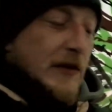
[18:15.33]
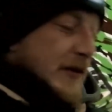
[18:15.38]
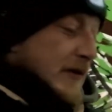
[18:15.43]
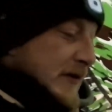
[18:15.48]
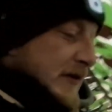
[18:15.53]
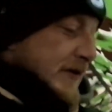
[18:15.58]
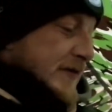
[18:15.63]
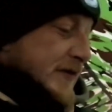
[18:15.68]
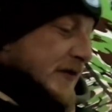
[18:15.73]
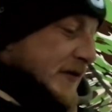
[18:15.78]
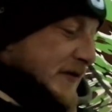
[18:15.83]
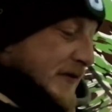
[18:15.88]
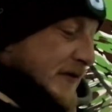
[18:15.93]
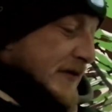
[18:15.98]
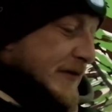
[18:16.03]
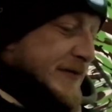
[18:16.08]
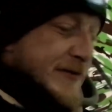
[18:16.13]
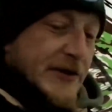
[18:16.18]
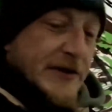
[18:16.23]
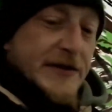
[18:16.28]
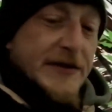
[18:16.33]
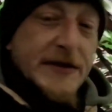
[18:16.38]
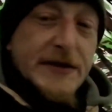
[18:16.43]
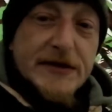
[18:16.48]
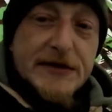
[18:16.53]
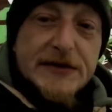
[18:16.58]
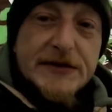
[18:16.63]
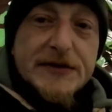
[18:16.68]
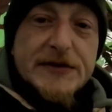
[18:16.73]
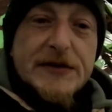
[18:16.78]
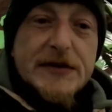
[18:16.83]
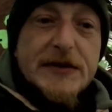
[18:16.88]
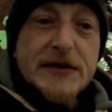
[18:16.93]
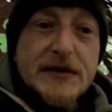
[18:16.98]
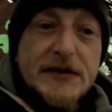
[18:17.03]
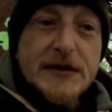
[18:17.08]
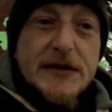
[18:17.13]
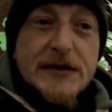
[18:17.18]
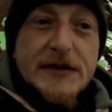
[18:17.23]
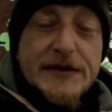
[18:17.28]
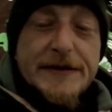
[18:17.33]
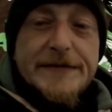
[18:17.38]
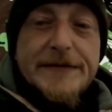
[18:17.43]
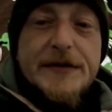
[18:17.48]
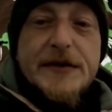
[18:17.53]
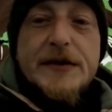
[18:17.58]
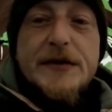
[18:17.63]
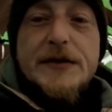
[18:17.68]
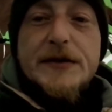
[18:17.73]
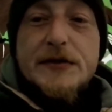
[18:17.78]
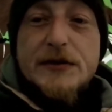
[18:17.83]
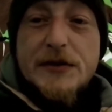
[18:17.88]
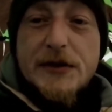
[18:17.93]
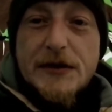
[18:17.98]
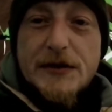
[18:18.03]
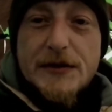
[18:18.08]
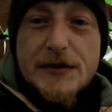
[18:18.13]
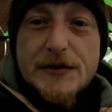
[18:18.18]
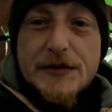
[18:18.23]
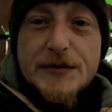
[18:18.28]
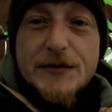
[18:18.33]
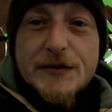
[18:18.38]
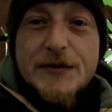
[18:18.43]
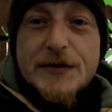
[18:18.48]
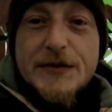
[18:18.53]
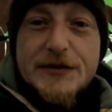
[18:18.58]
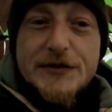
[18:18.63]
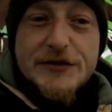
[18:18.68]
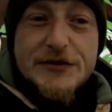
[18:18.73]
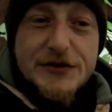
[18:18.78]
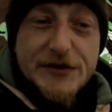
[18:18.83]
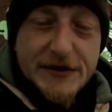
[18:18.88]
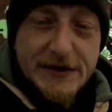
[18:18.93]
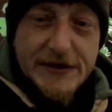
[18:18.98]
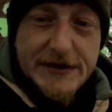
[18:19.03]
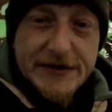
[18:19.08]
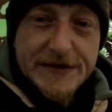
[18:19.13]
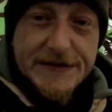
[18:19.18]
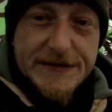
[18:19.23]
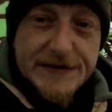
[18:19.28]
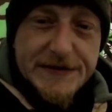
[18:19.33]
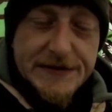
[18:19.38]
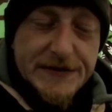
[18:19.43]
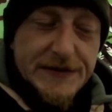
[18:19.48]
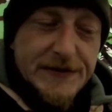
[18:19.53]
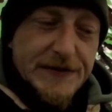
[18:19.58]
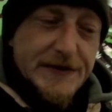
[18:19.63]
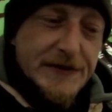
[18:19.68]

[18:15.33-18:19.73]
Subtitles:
Because the whole object is to leave no trace.